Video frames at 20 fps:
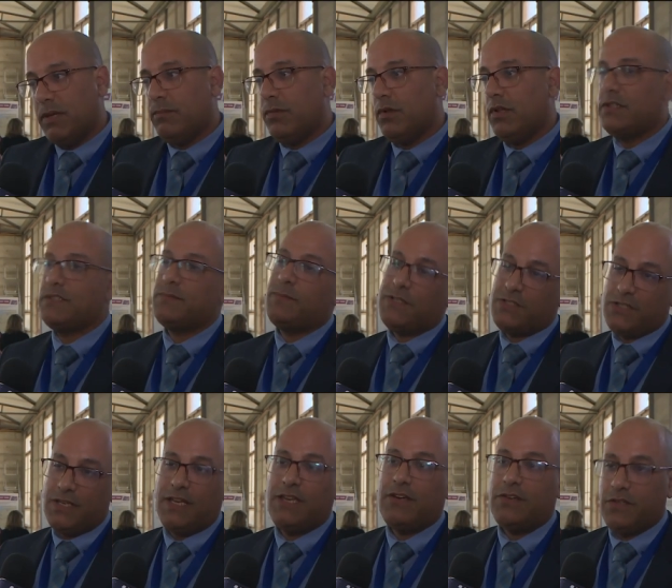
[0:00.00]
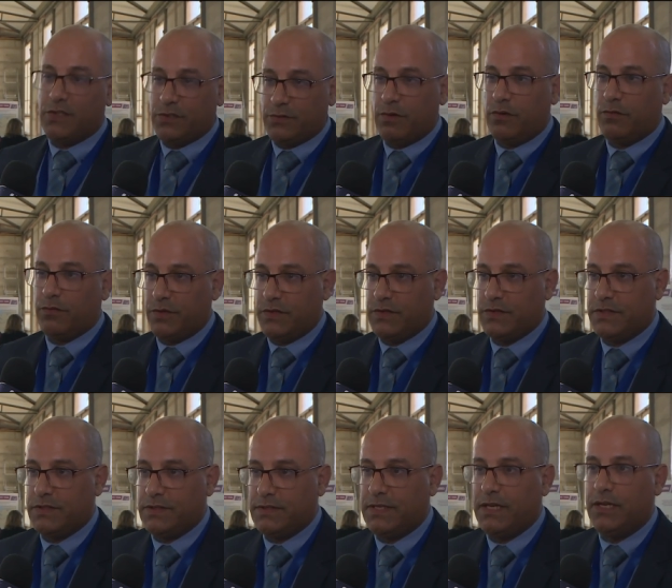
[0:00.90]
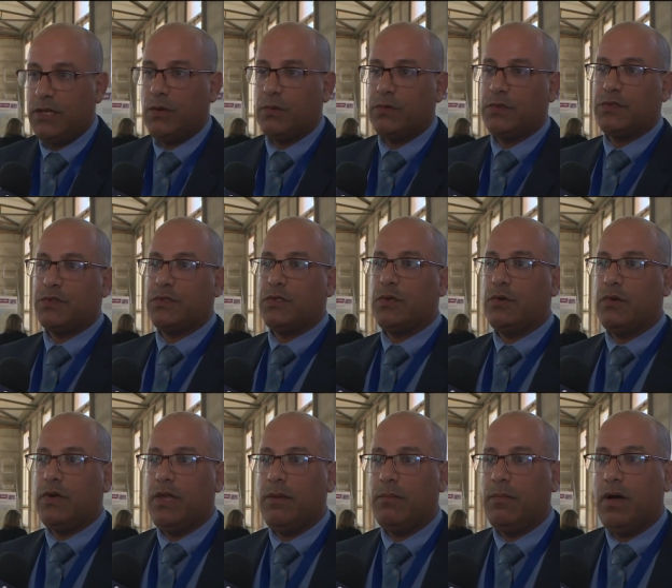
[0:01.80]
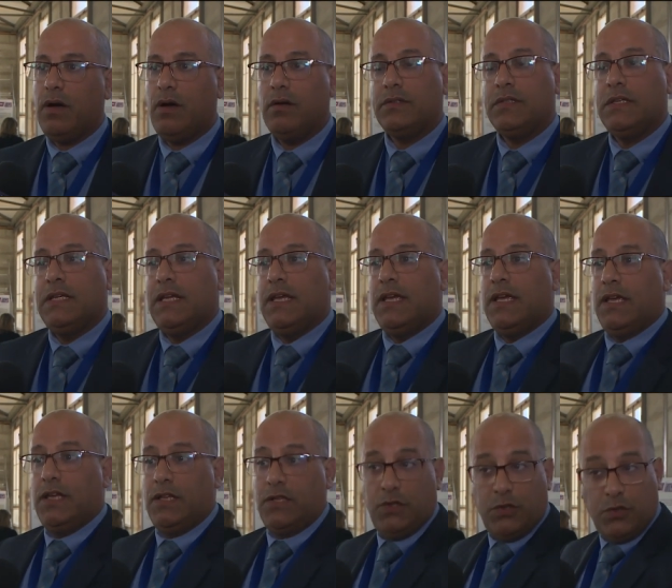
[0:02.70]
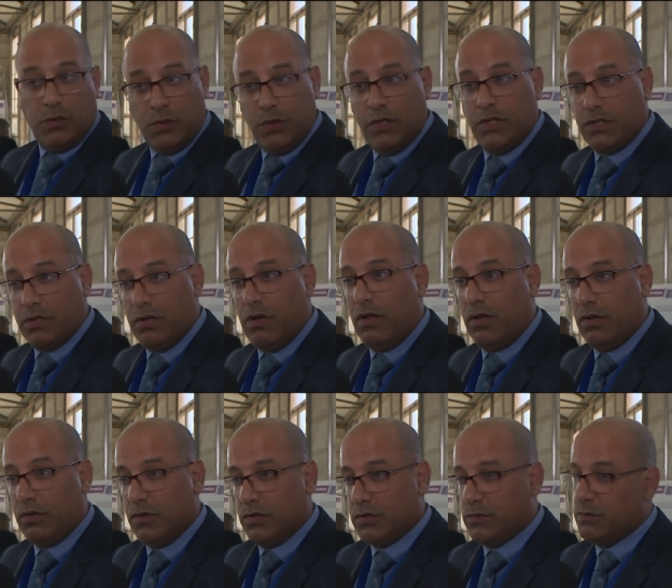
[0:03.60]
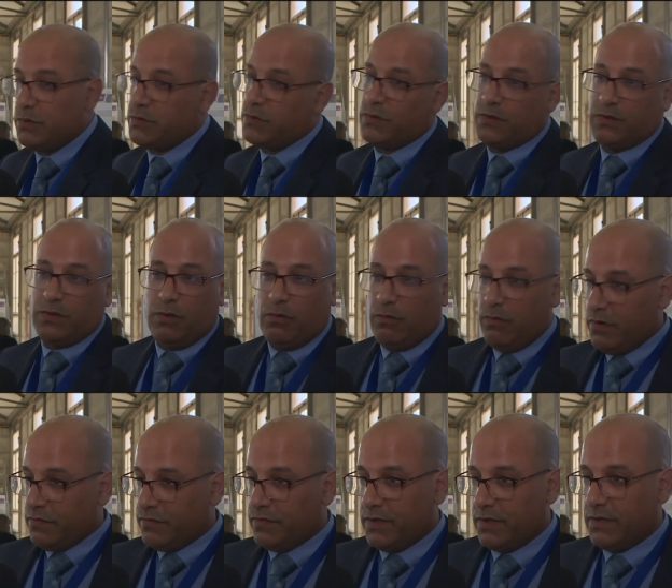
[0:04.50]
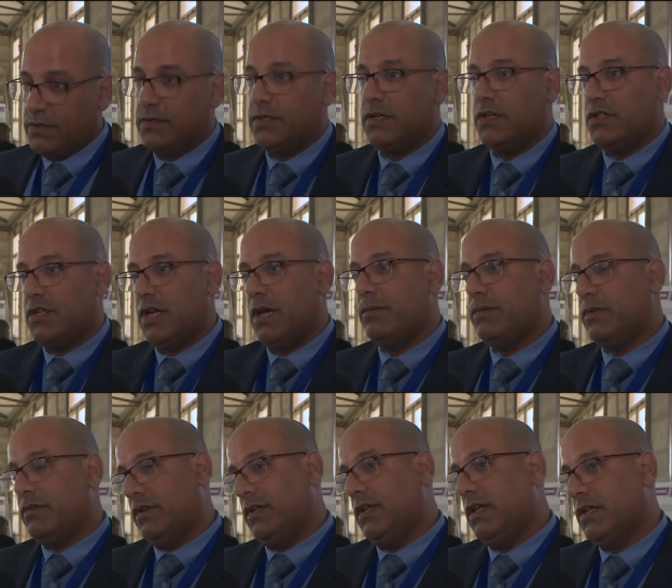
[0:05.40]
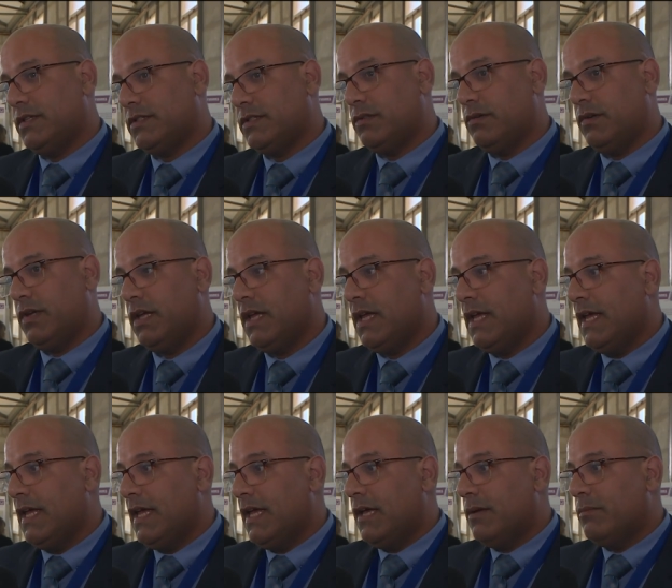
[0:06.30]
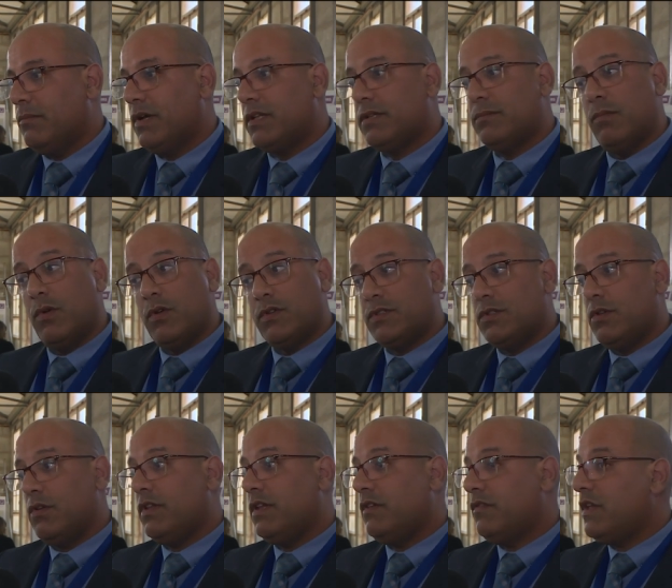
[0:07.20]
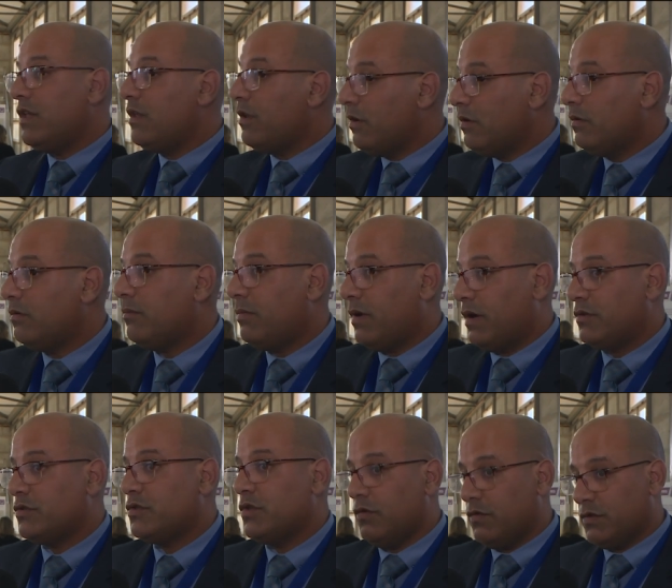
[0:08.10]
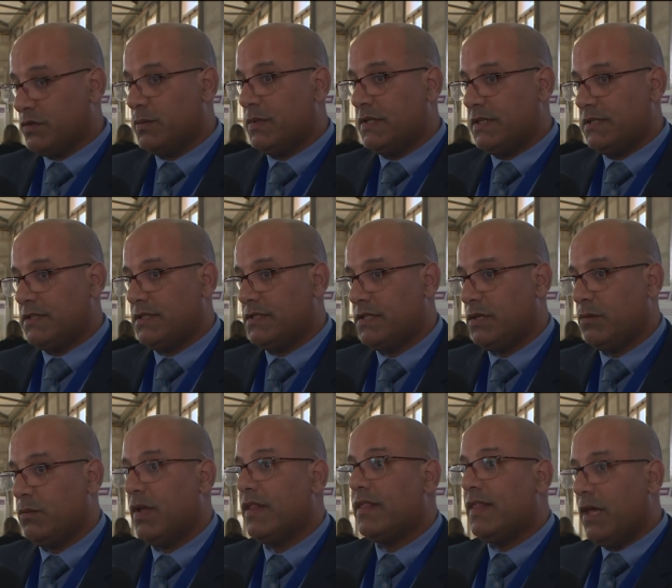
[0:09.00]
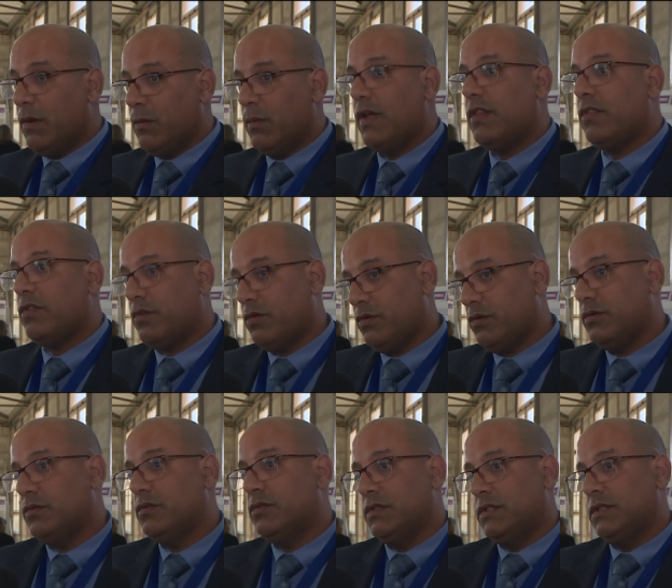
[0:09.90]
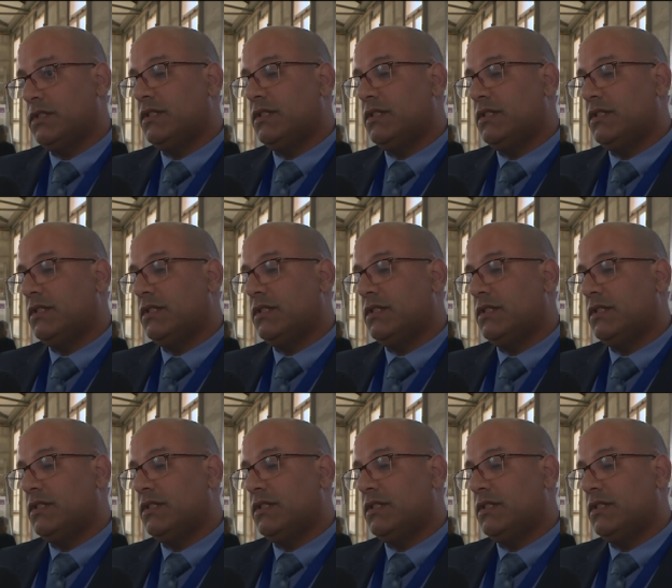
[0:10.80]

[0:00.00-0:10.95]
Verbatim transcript: people, especially here in Israel, for instance, they know the story about the Jewish Holocaust, which was a horrific chapter in history. But most don't even know about Jehovah's Witnesses and what they went through